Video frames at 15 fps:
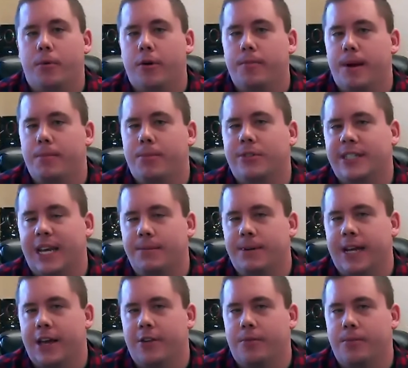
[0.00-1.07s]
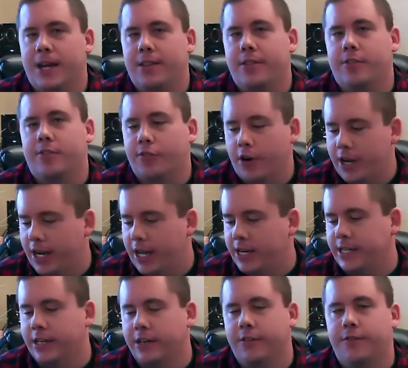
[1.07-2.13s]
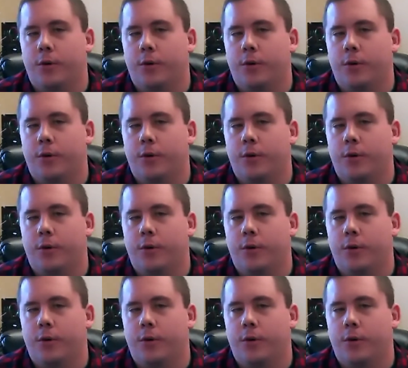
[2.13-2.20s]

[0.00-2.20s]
board members came together and we had this great idea